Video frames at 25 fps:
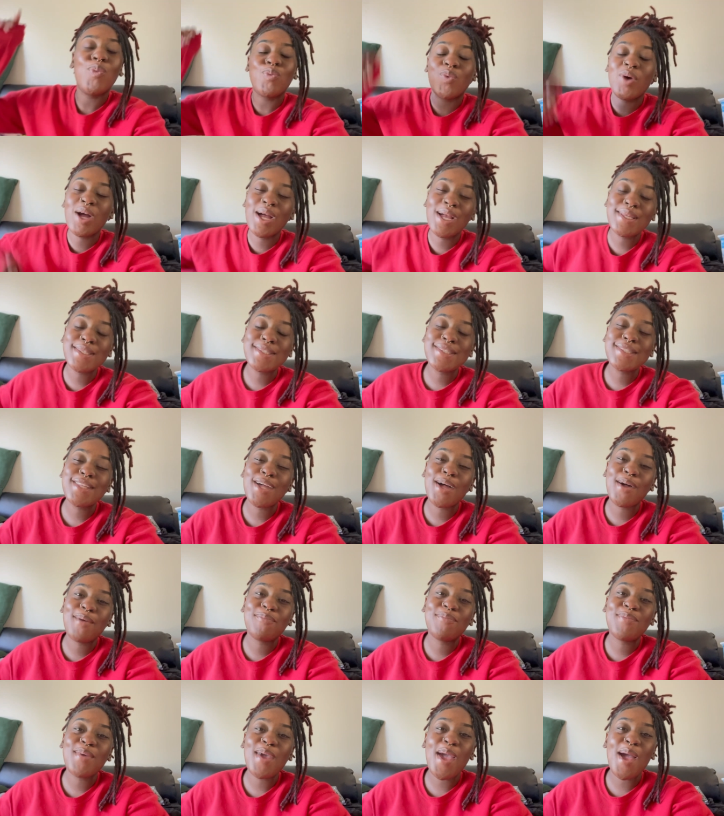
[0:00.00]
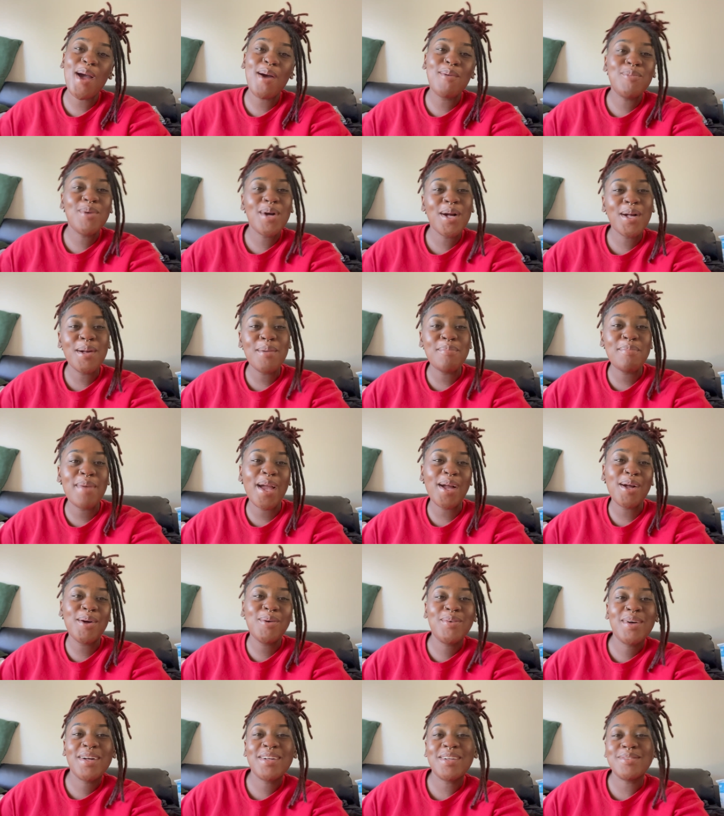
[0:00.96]
What's up, fam? Welcome
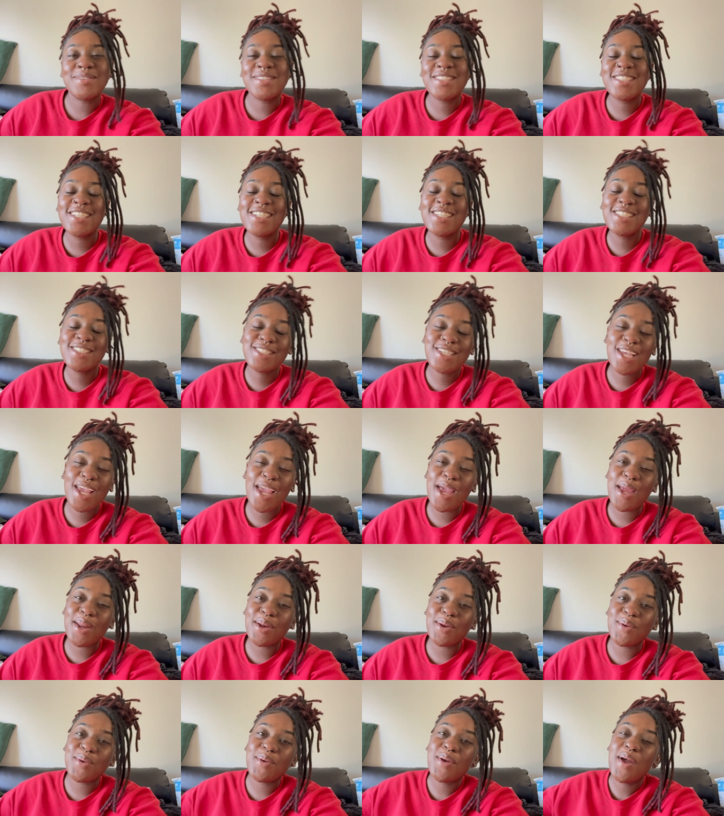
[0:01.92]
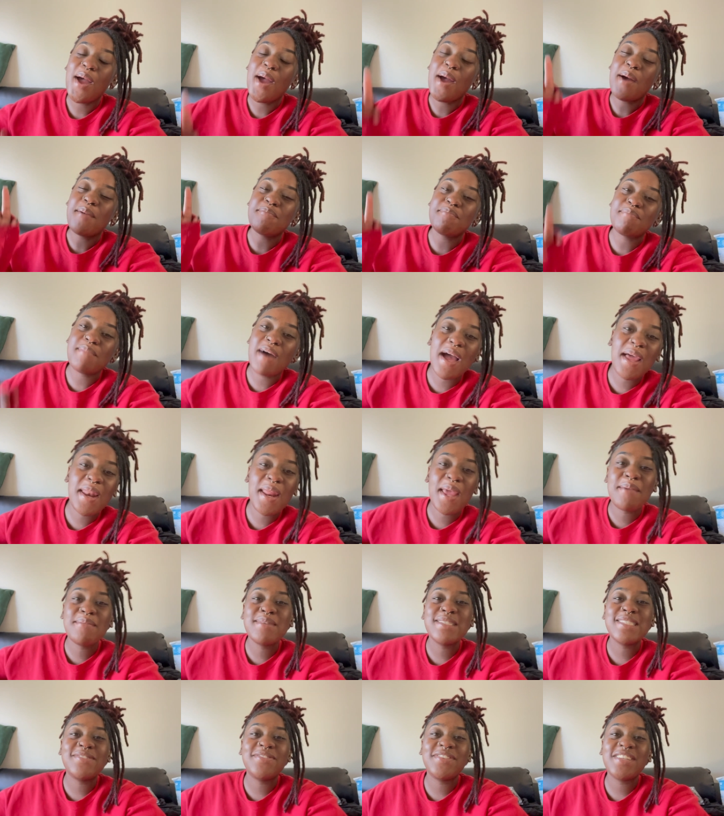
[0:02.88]
back and welcome to the channel. My
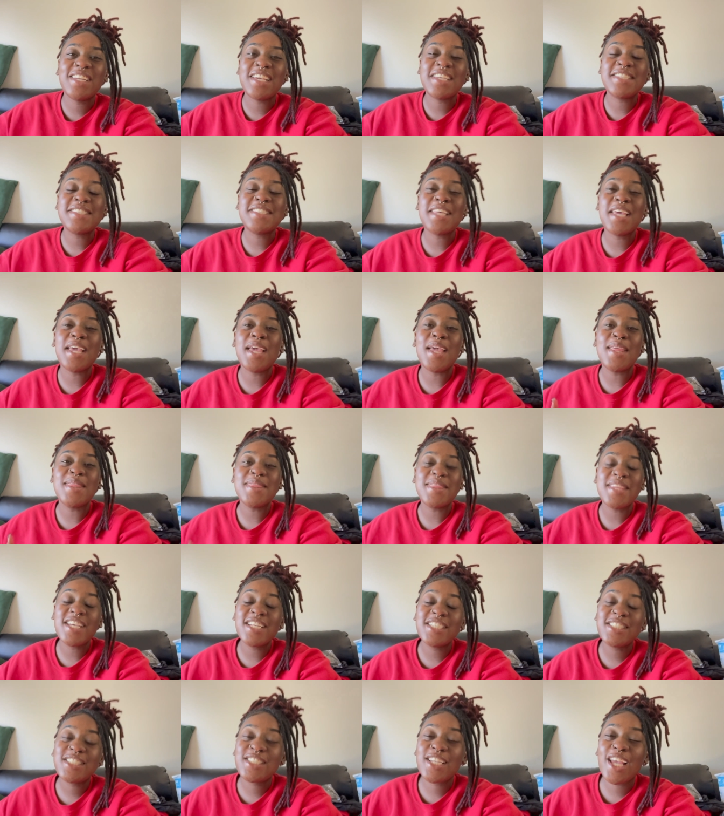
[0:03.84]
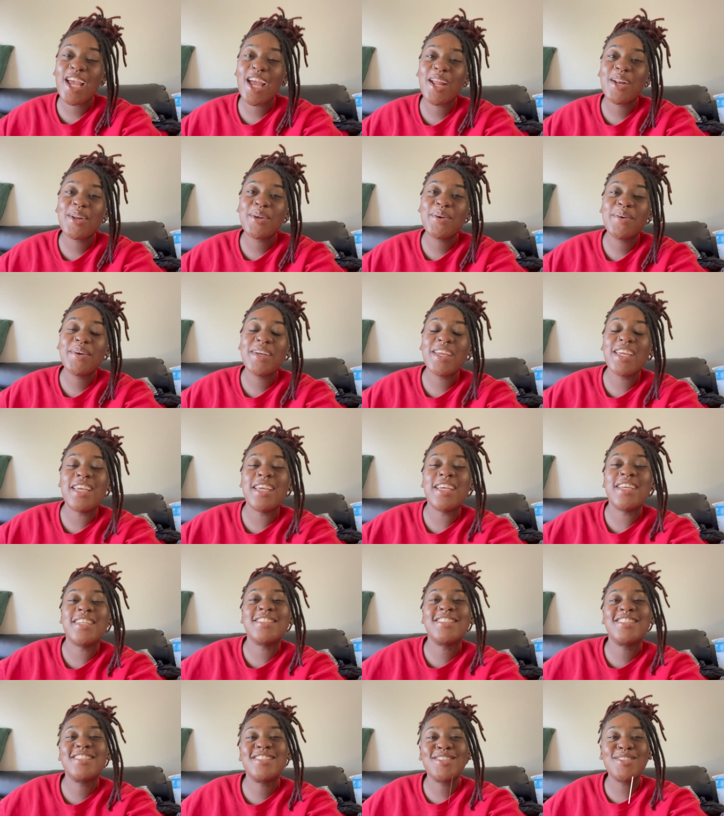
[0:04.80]
name is Vanessa and this channel
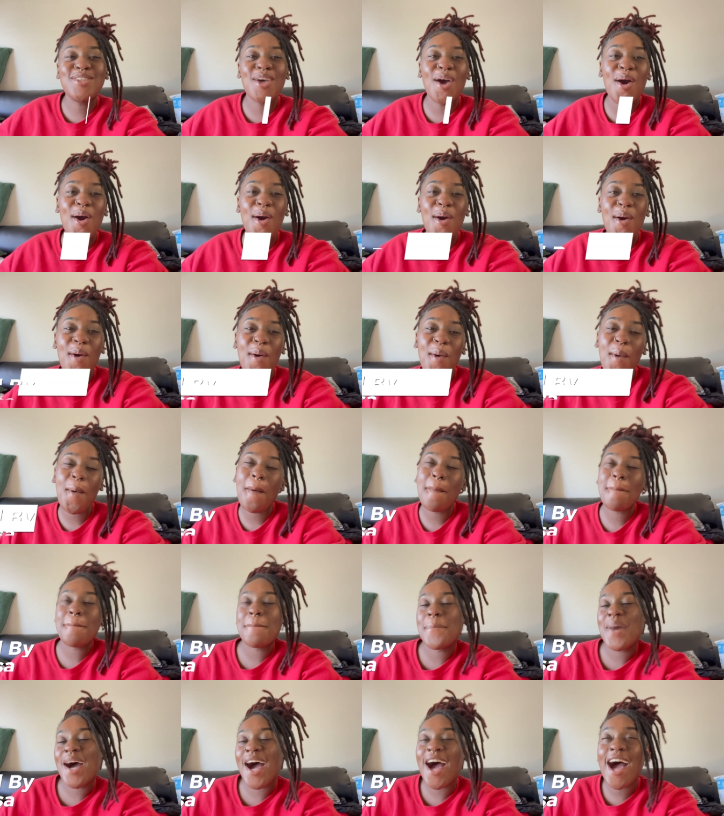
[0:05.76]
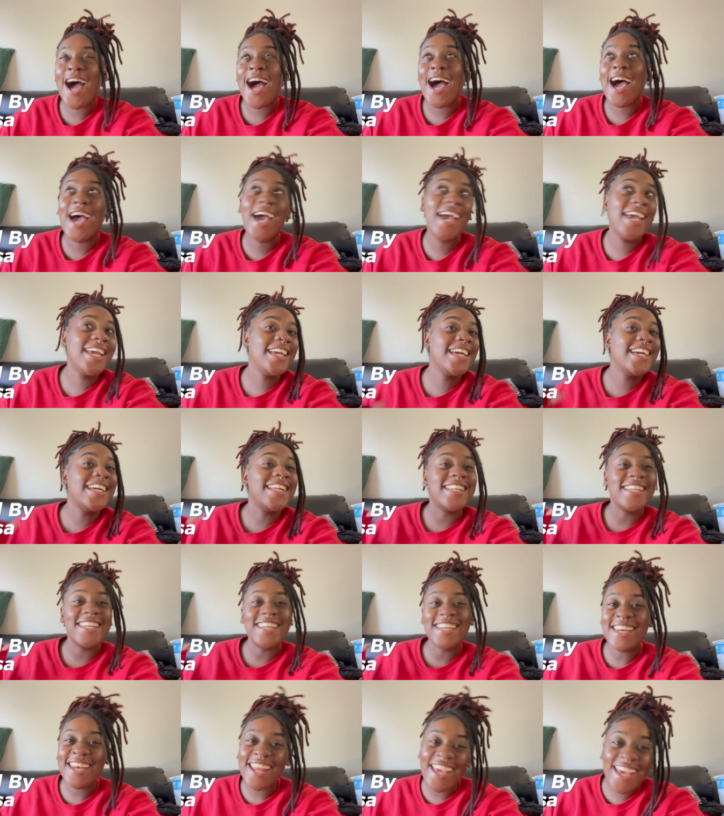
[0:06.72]
is Told by
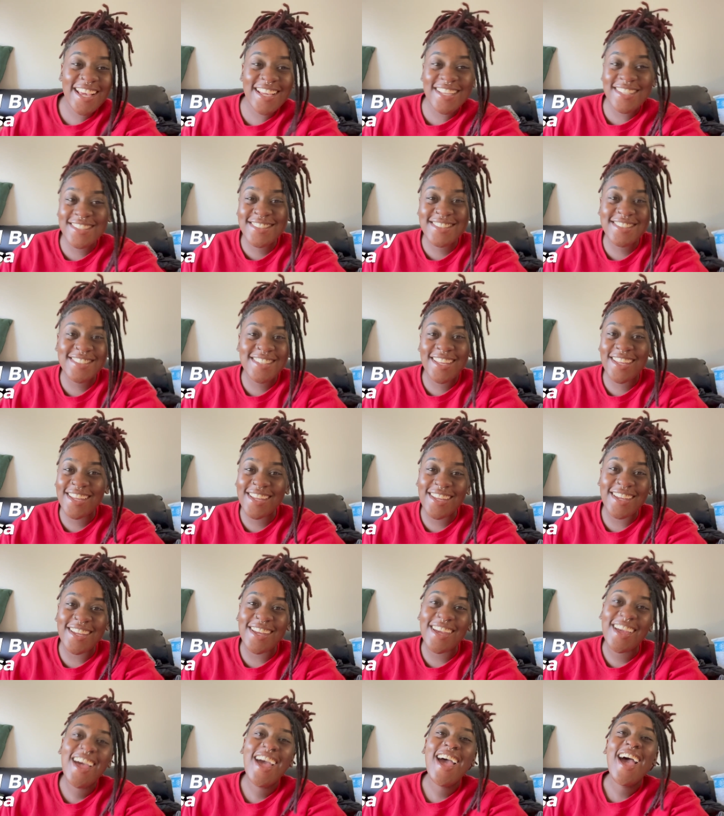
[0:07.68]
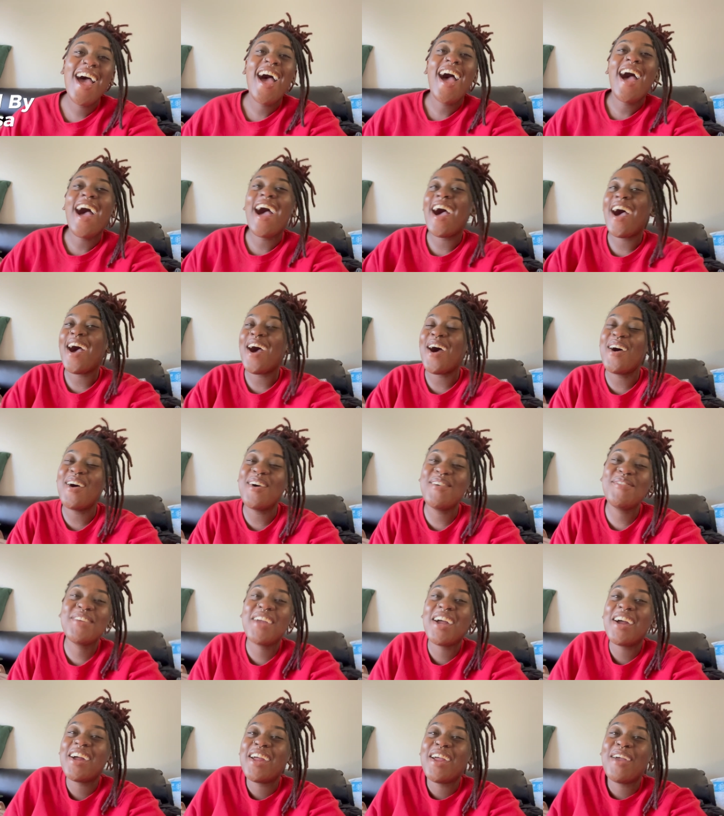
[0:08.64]
Nessa. I
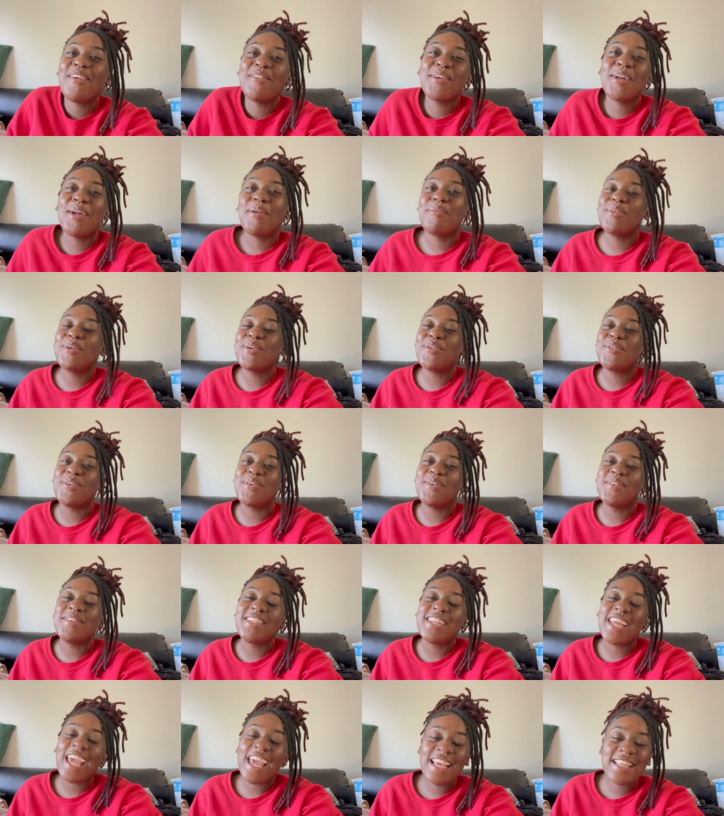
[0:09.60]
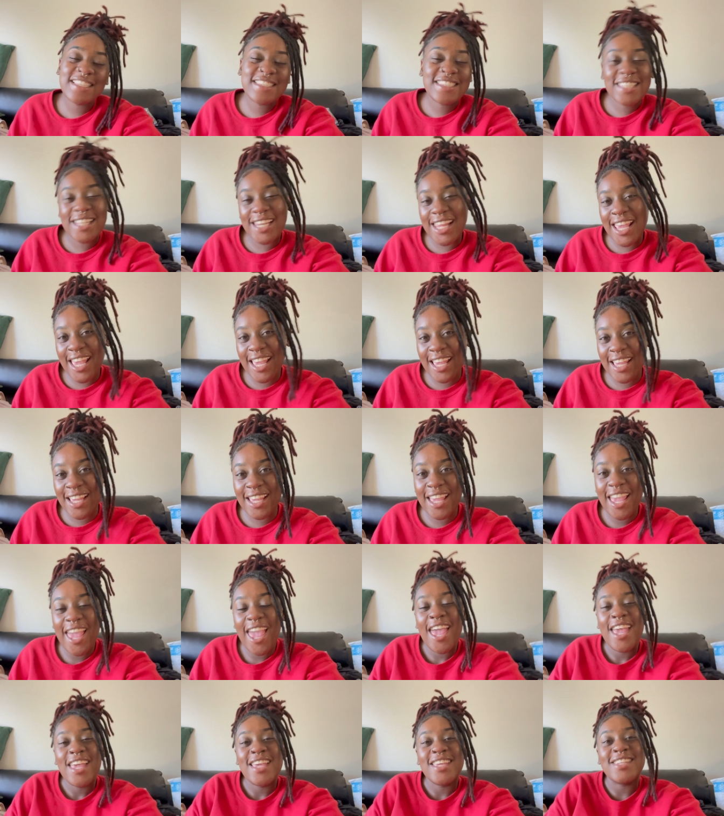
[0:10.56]
hope y'all are having a beautiful day
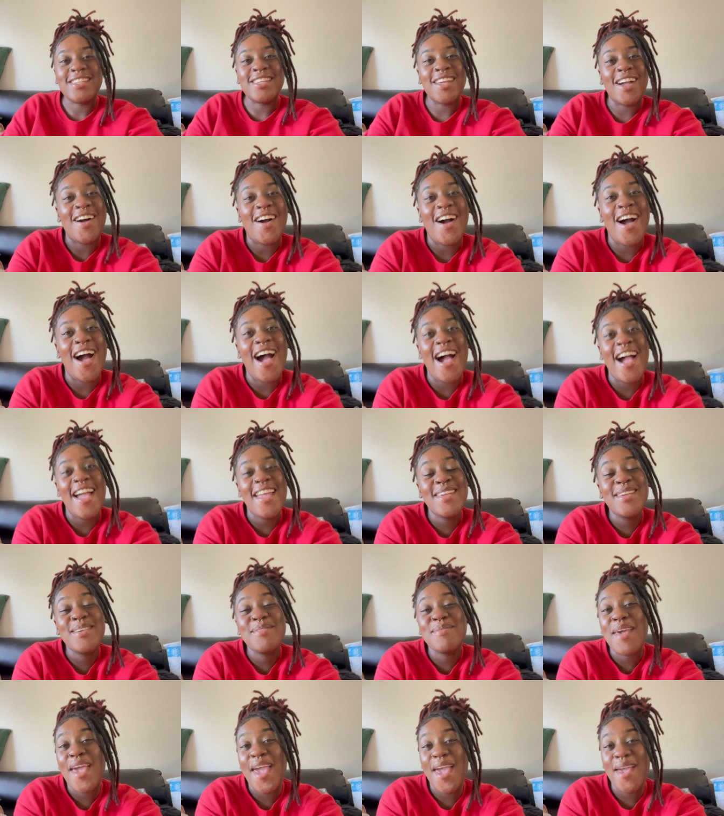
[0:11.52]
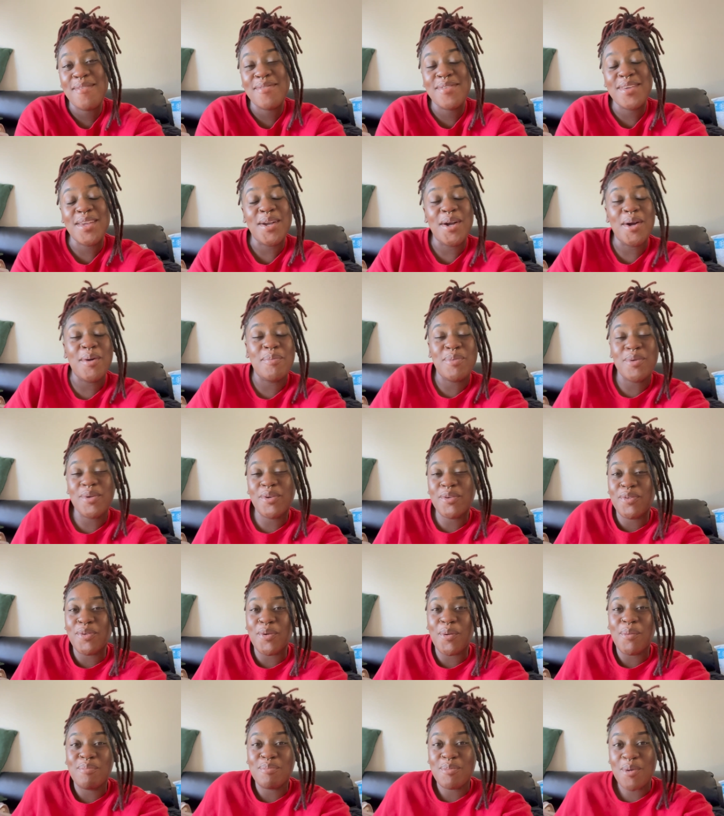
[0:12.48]
today. Y'all, I am having a
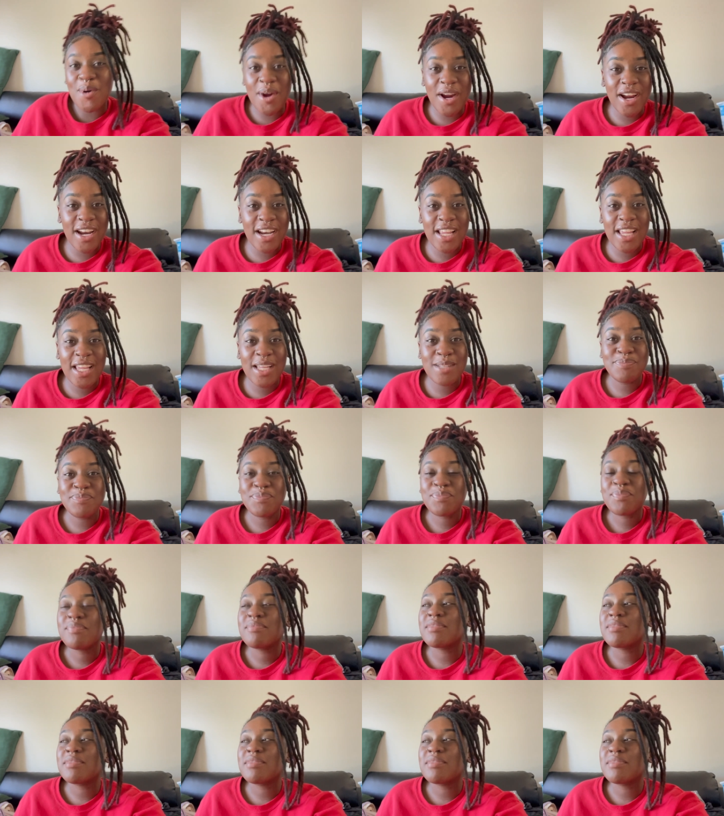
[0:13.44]
beautiful morning.